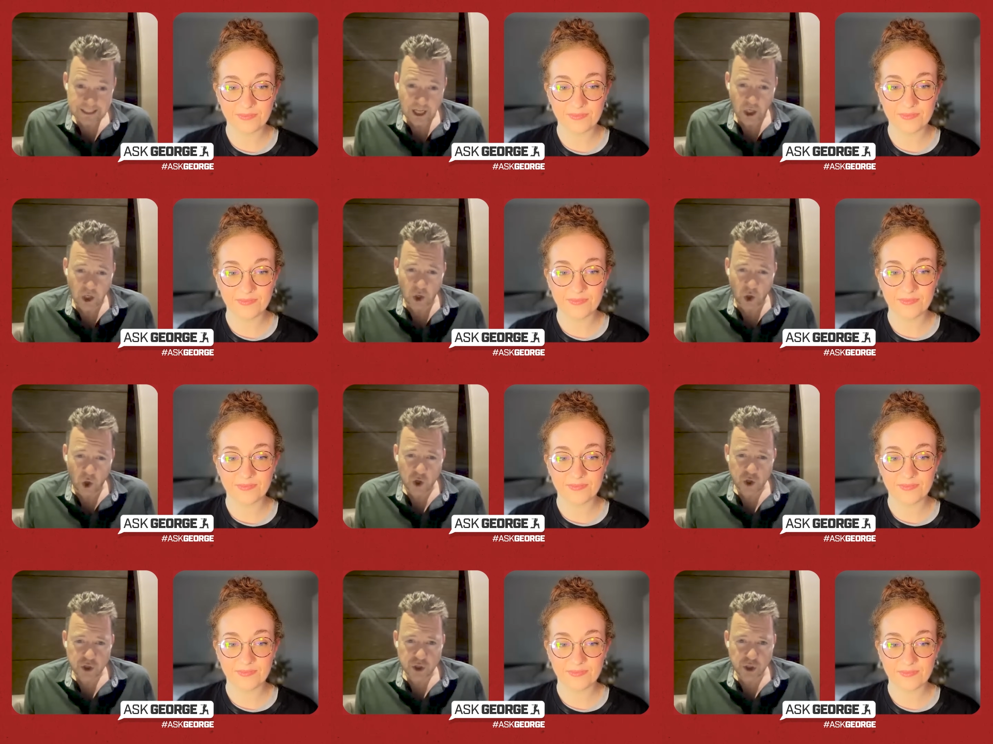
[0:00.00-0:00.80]
Speaker 1: a
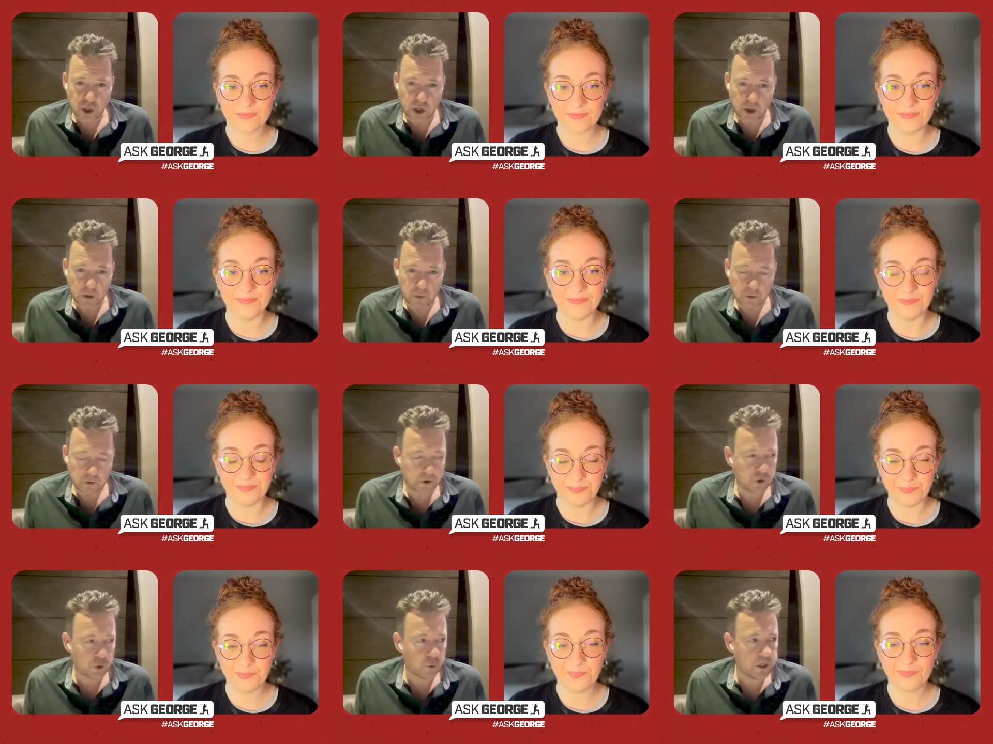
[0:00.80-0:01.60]
lot, you know,
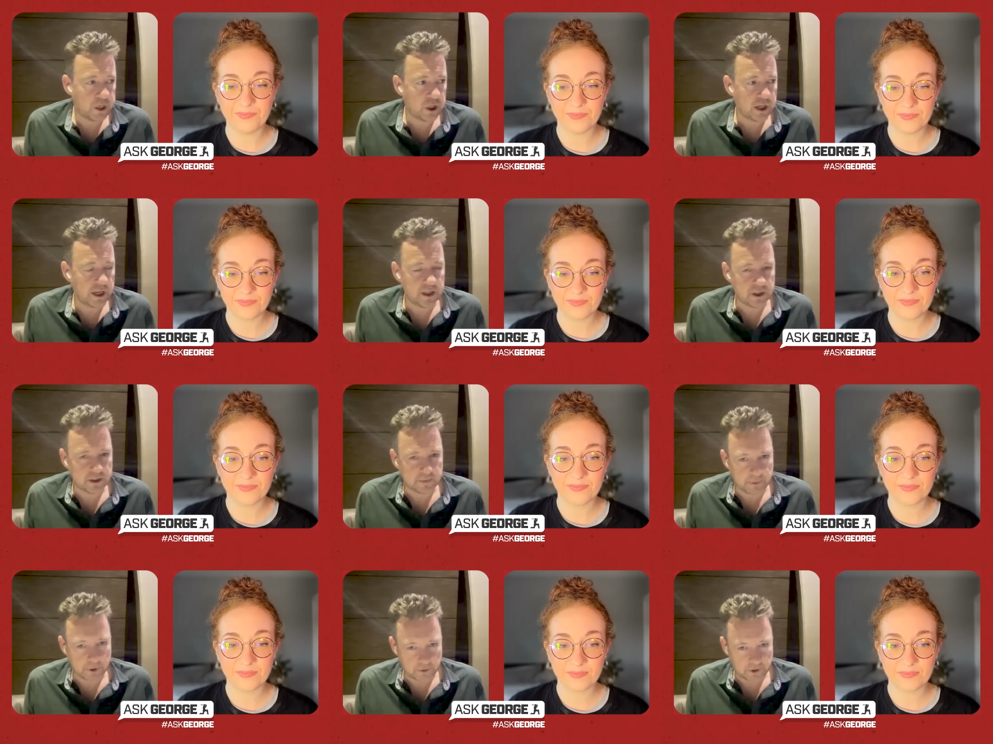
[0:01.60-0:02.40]
three changes
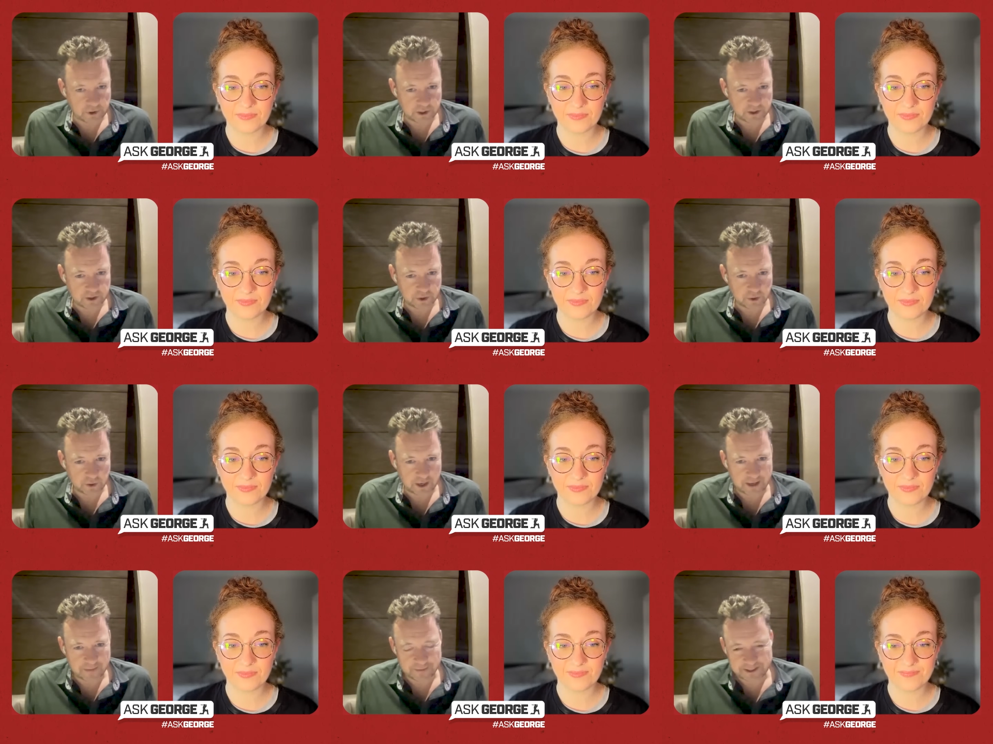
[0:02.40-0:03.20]
in both the last two
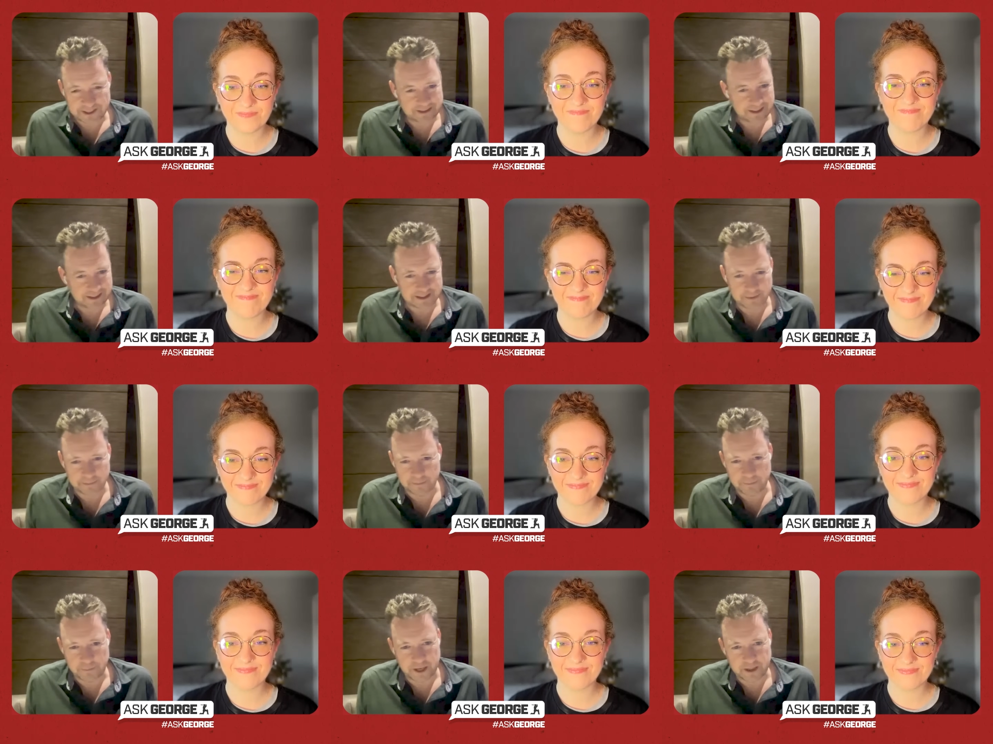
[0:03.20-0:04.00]
games, that that's a
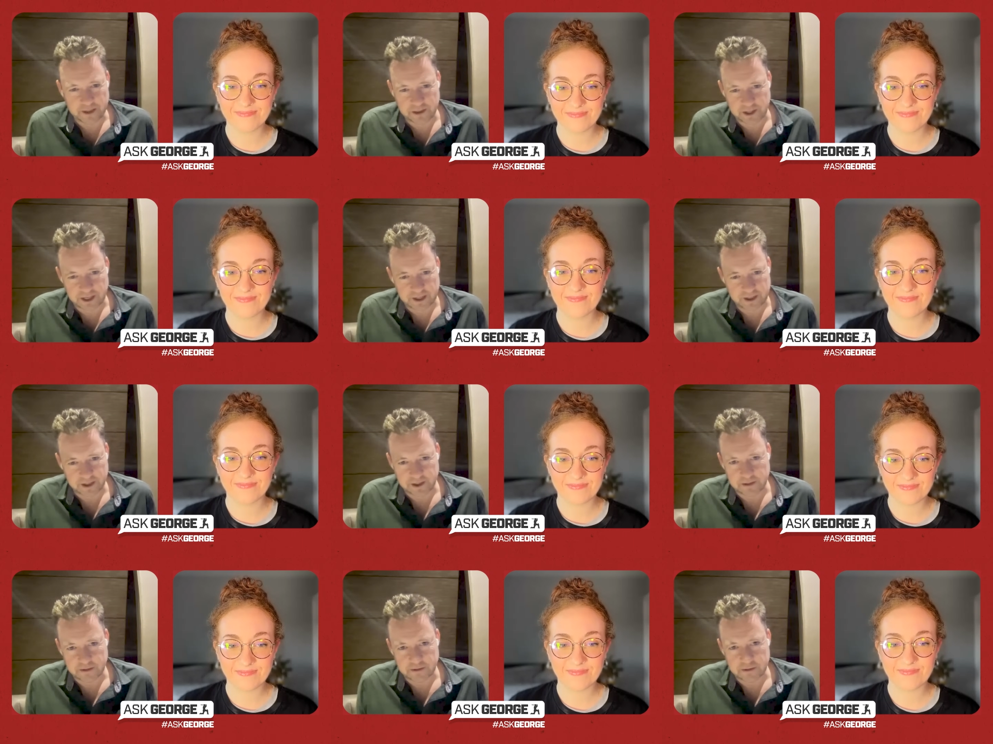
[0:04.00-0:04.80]
big change
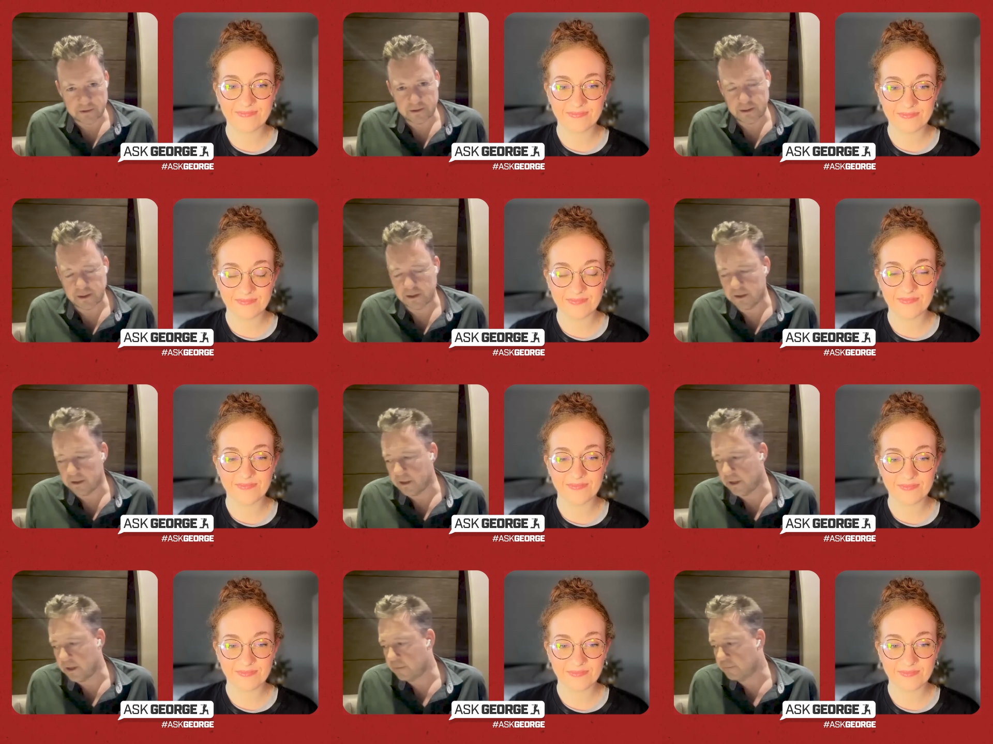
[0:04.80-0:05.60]
in in
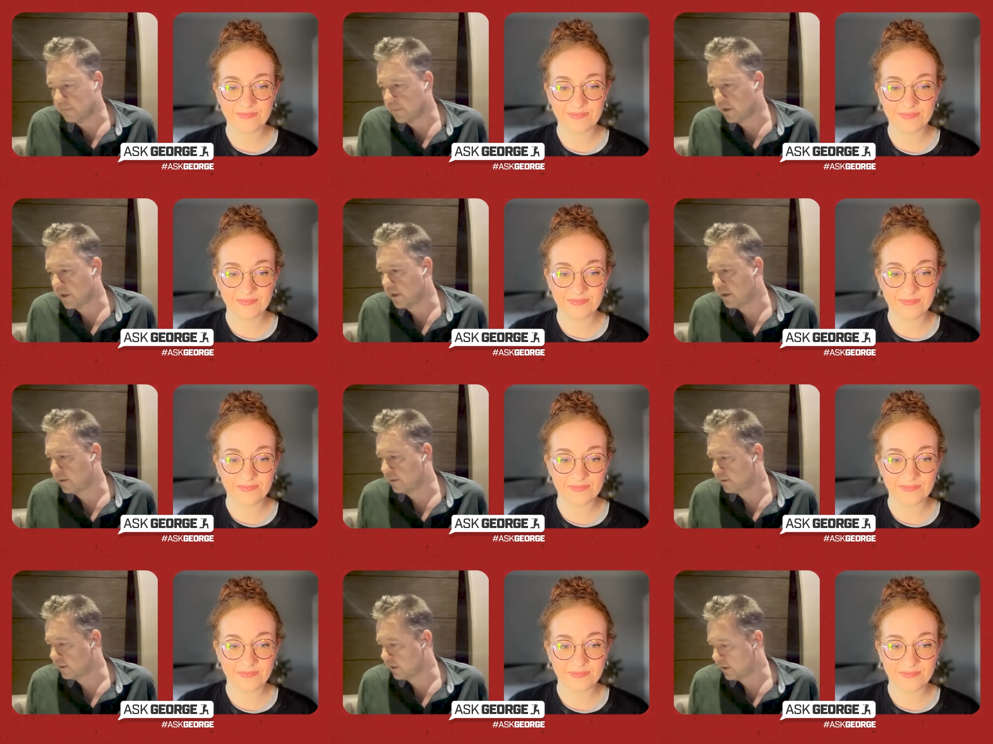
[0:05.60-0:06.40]
in uh,
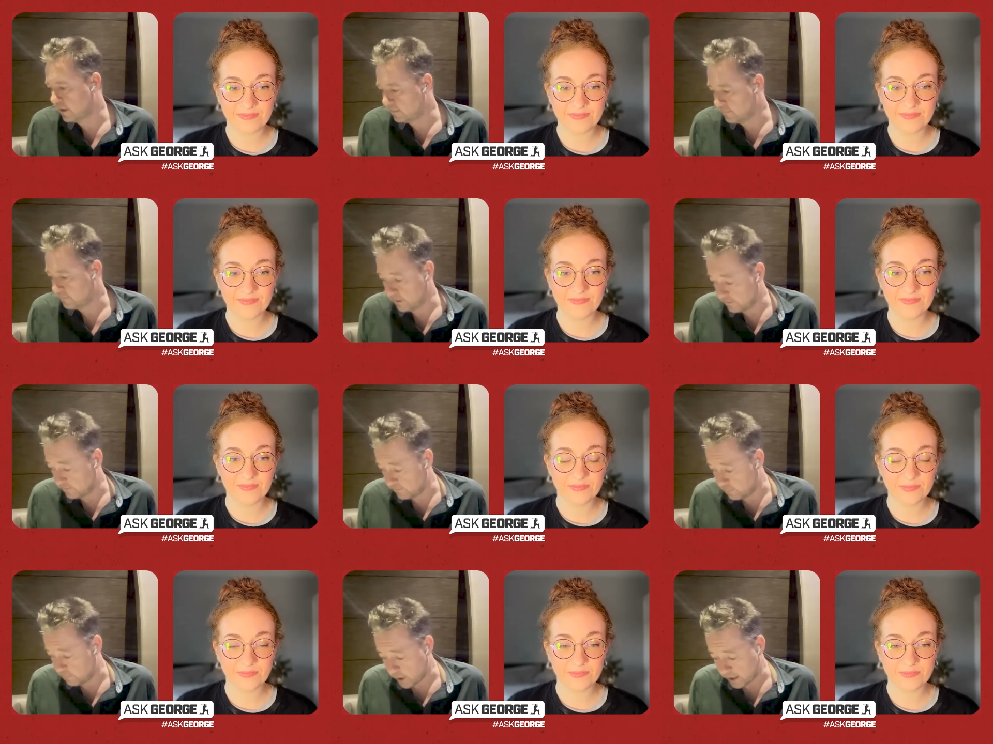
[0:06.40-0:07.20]
in, in
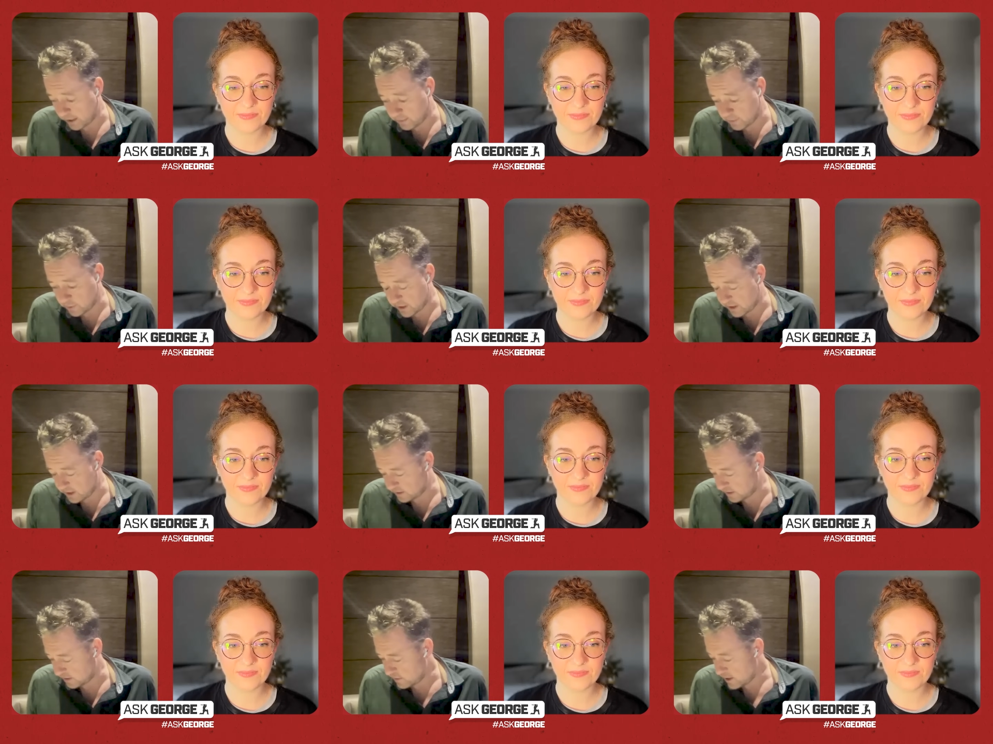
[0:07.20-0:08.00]
from one game to another.
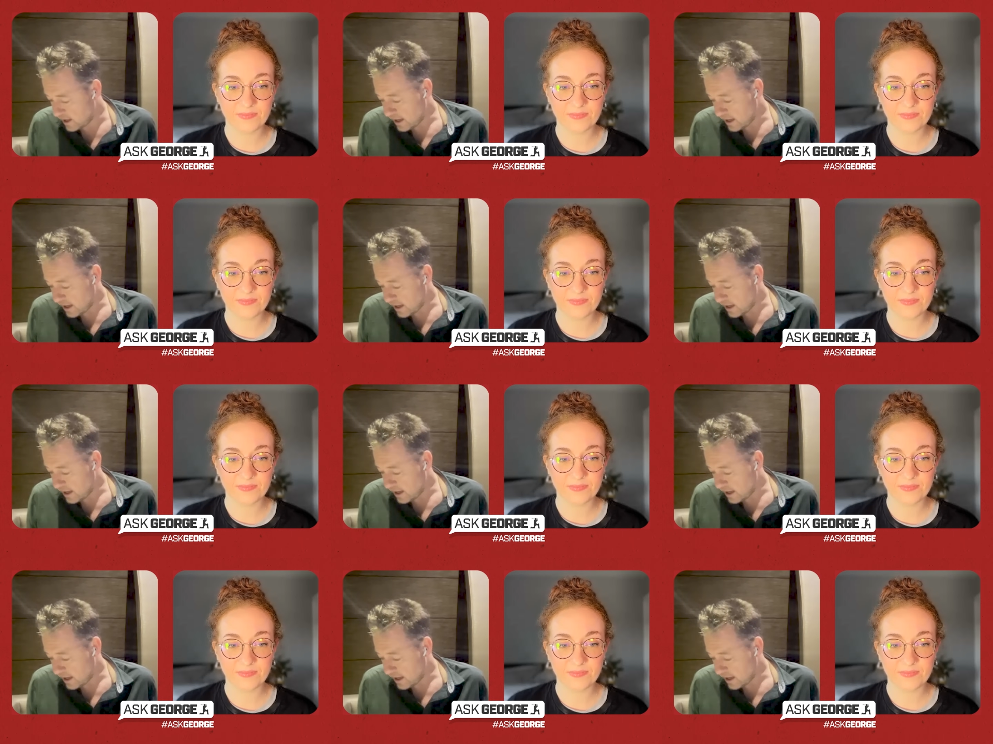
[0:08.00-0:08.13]
So